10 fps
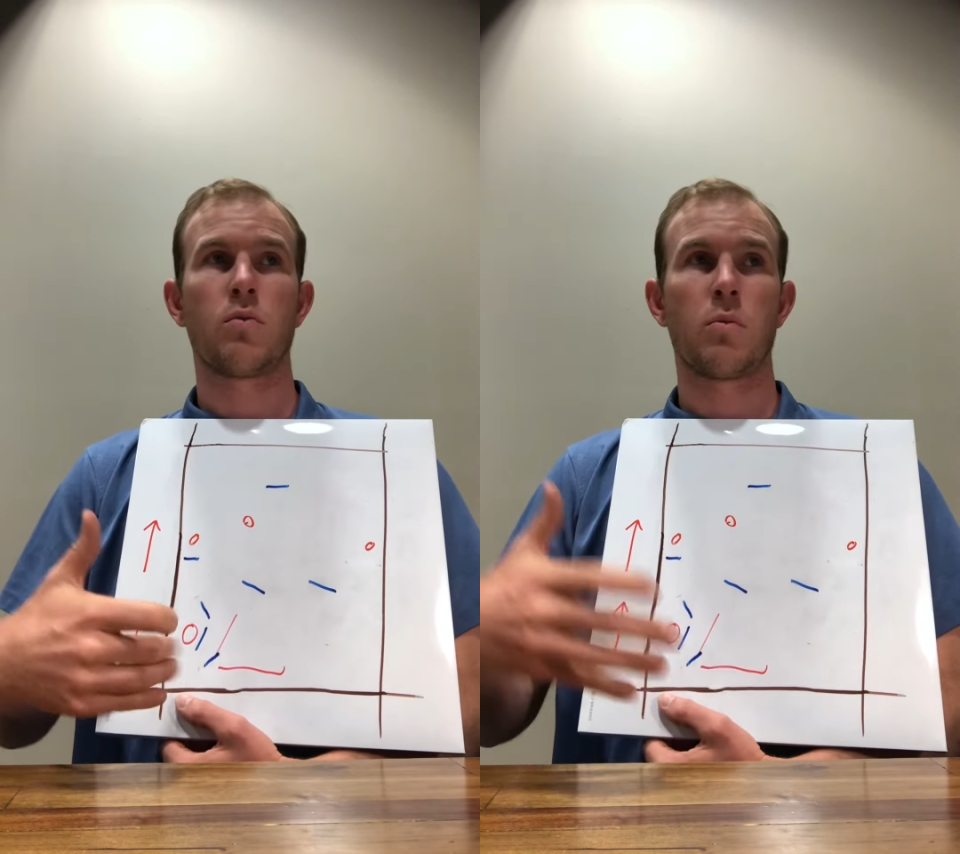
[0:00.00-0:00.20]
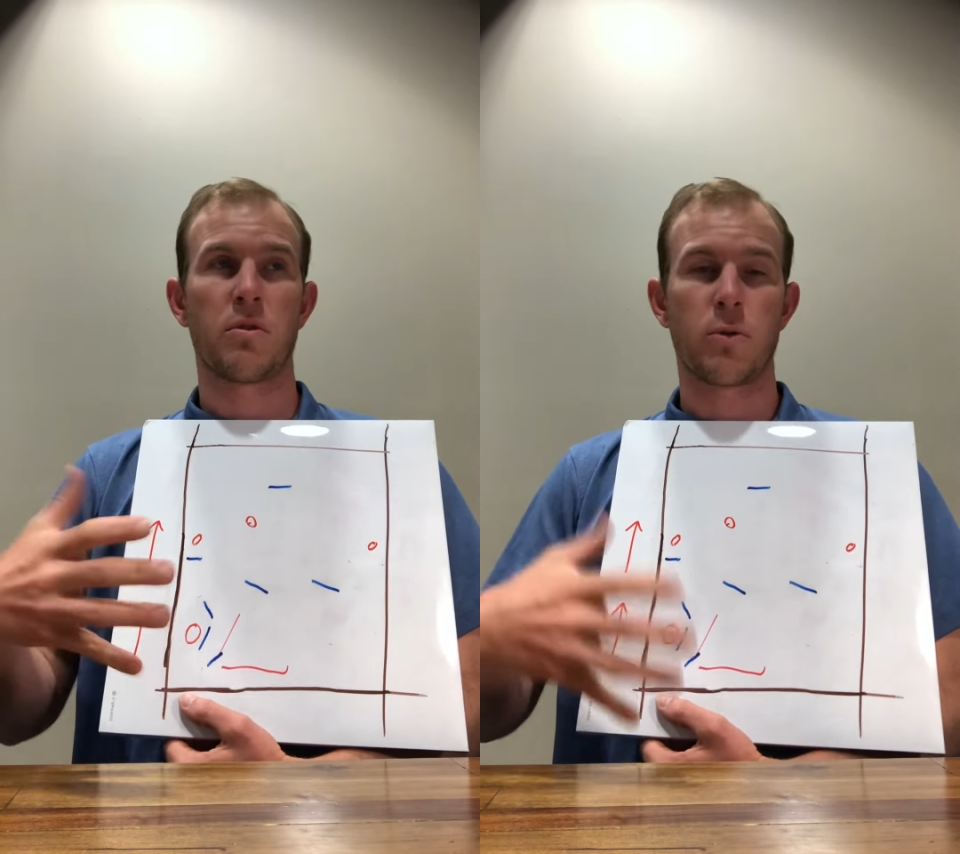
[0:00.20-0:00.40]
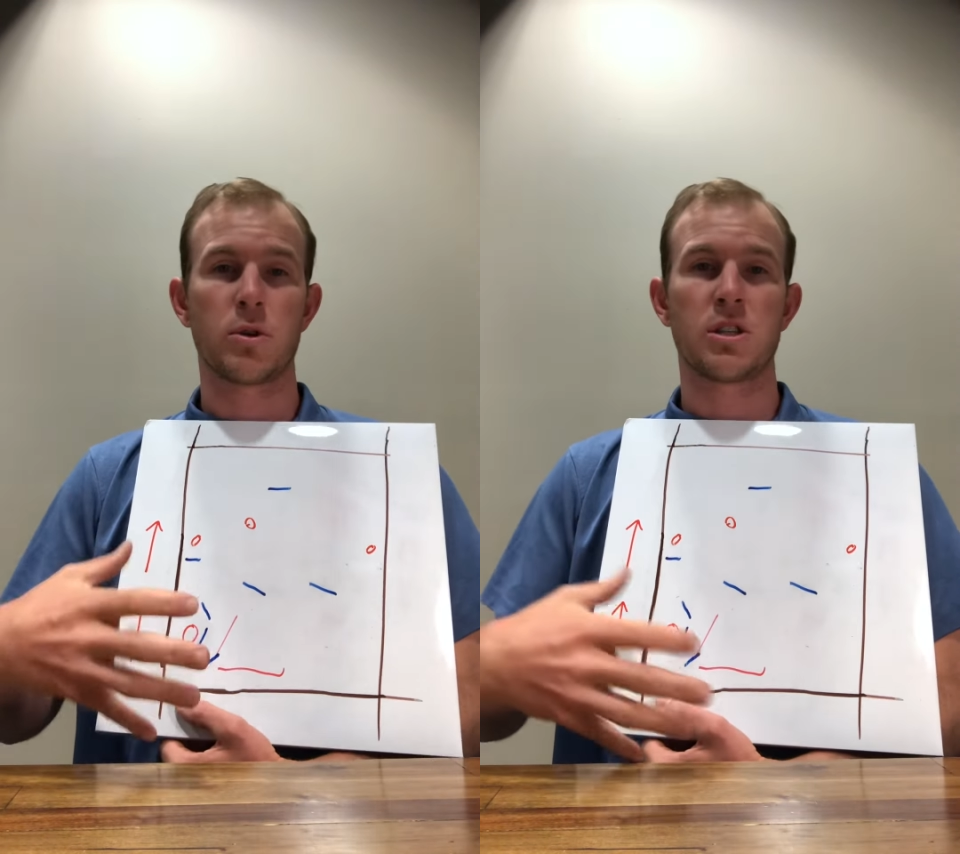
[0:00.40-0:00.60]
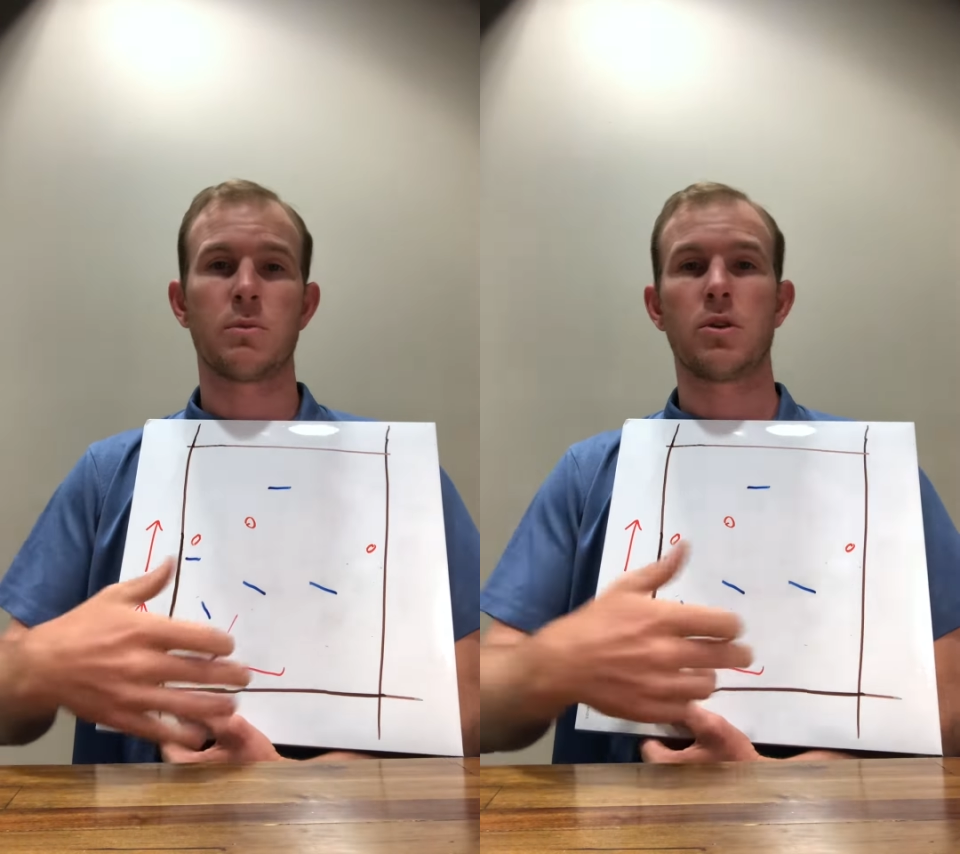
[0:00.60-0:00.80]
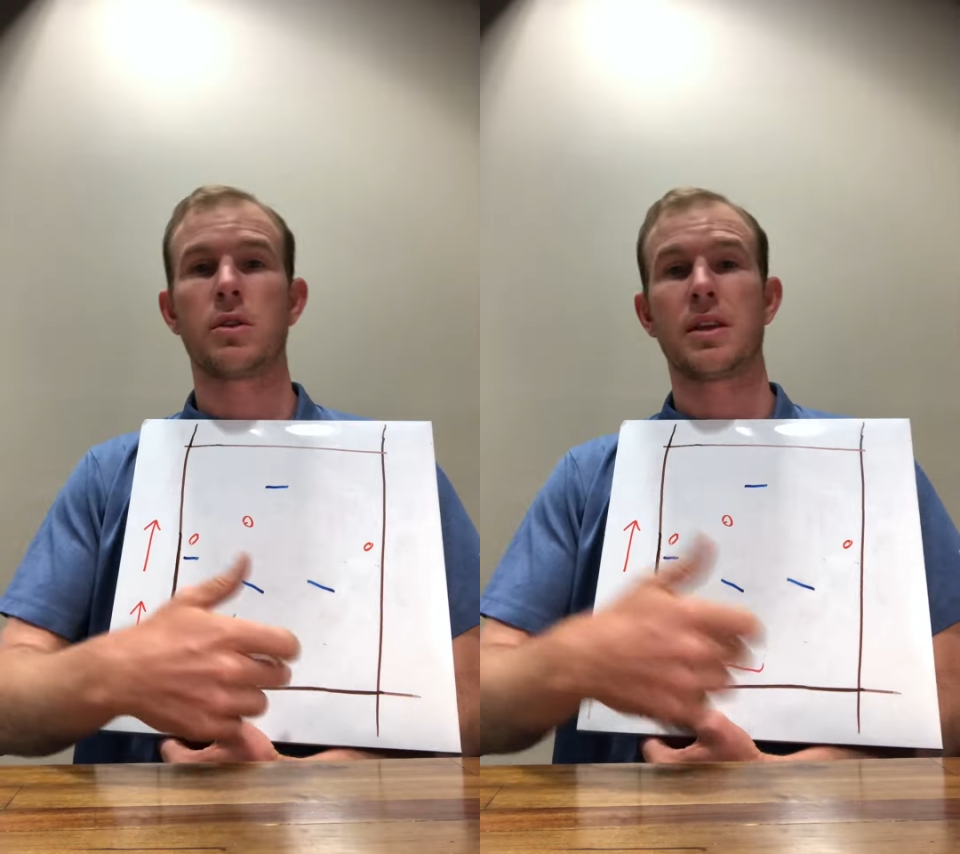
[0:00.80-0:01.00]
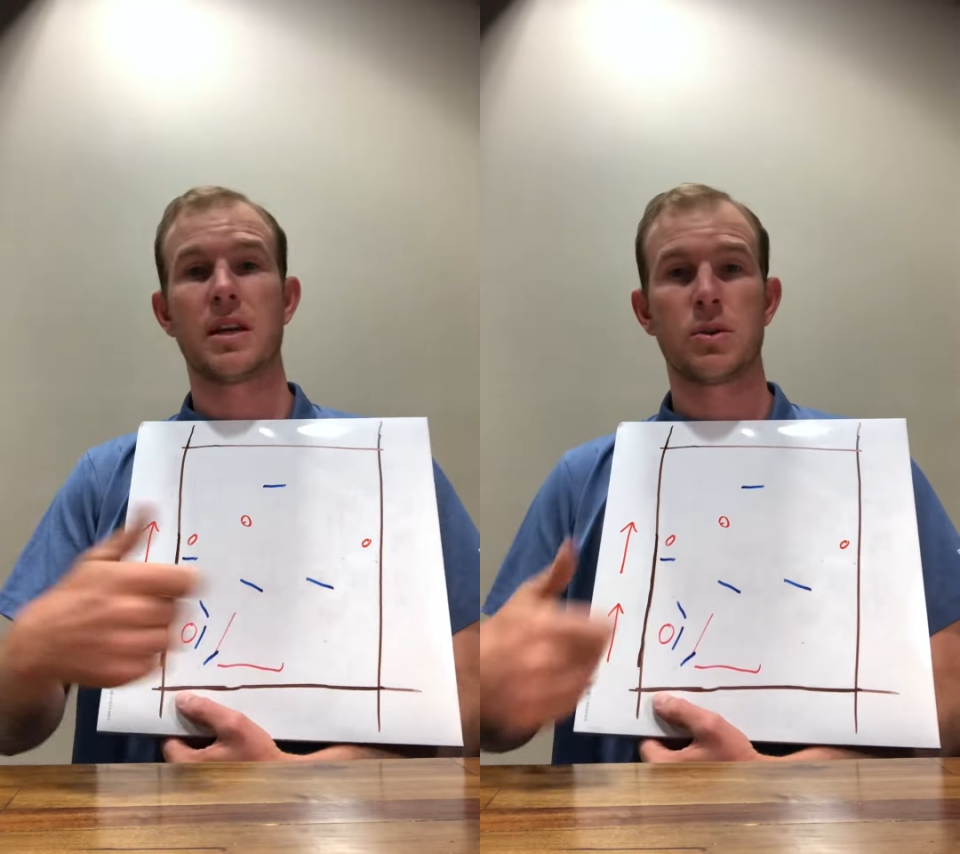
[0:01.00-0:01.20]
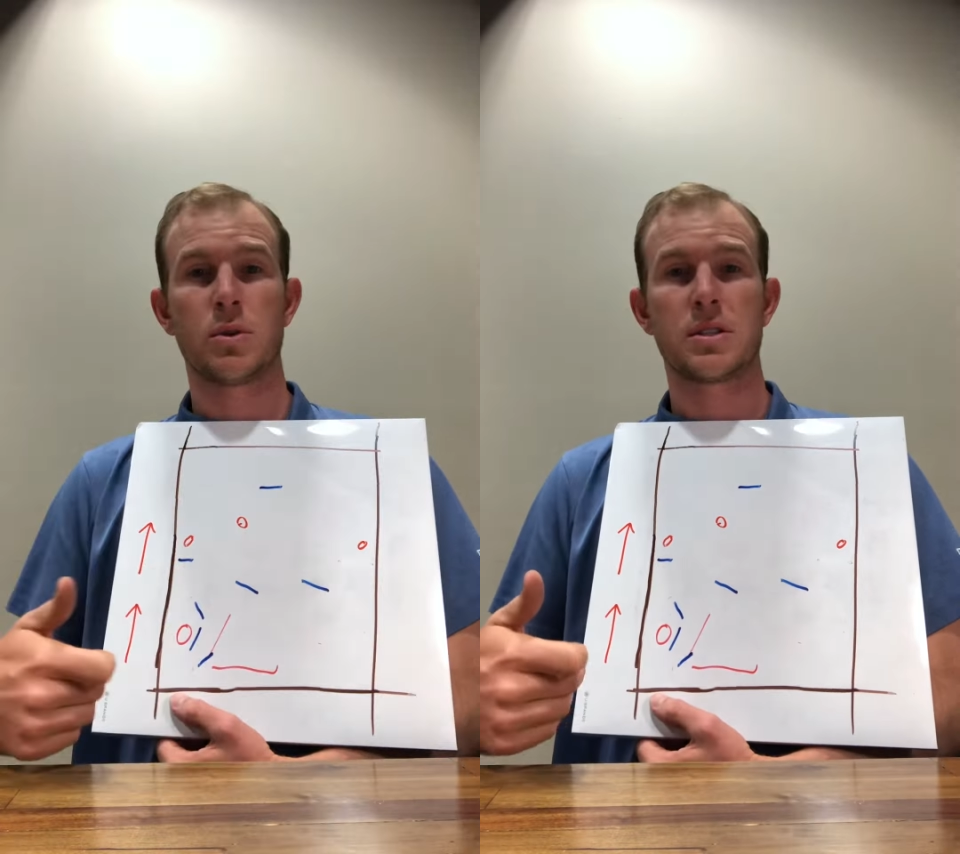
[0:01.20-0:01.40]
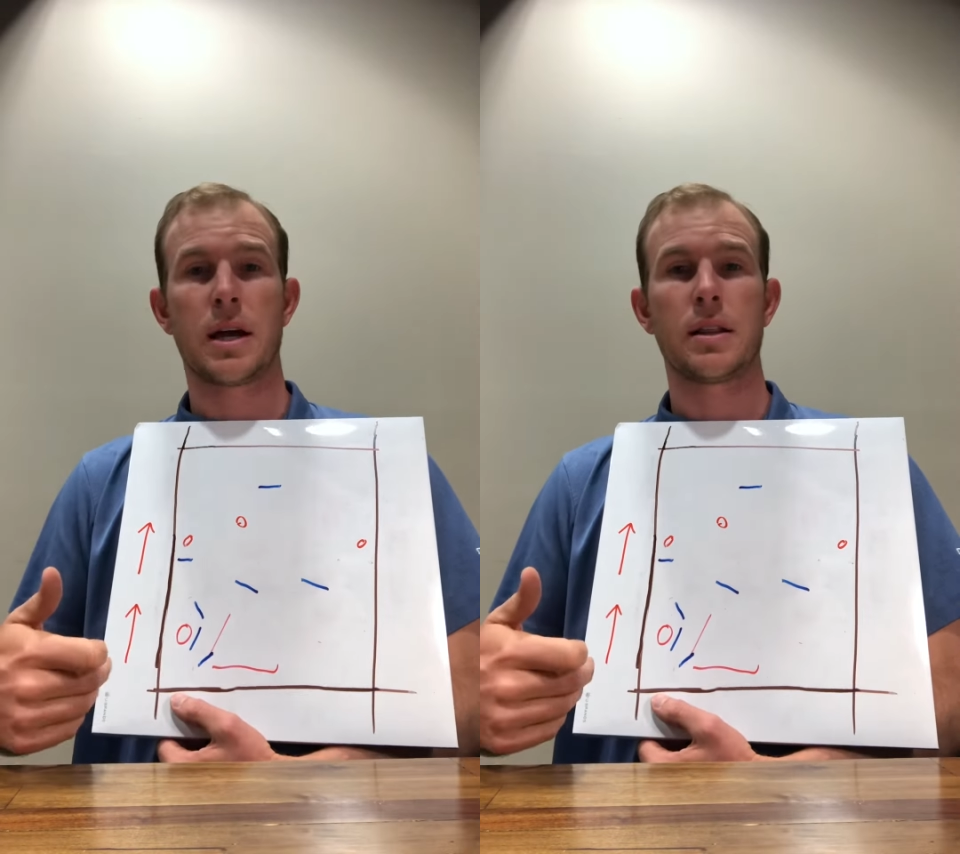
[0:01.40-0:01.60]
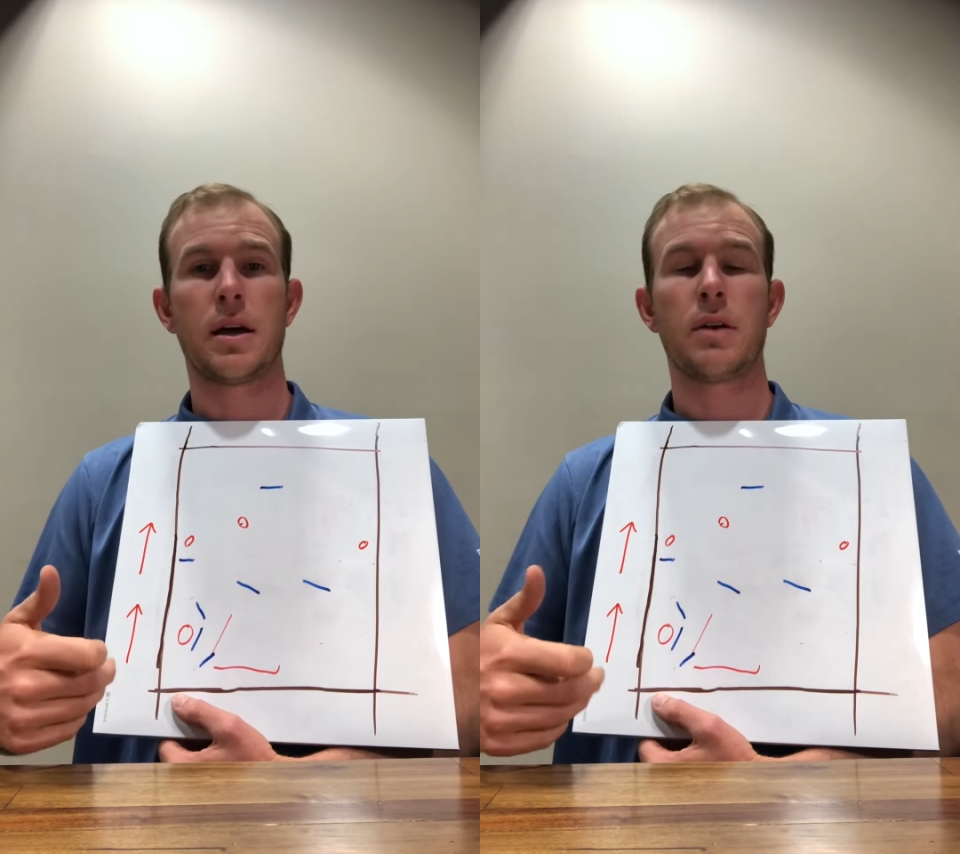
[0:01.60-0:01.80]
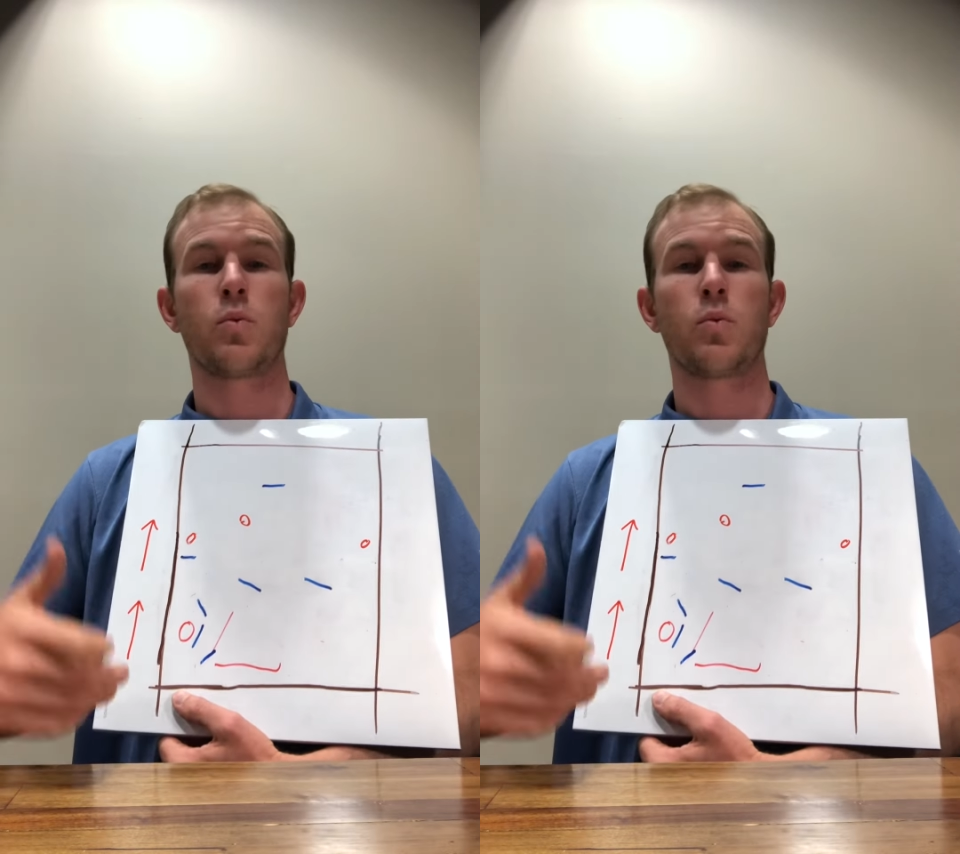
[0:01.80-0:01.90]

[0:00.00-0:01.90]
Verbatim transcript: when we're forcing and we get to a sideline,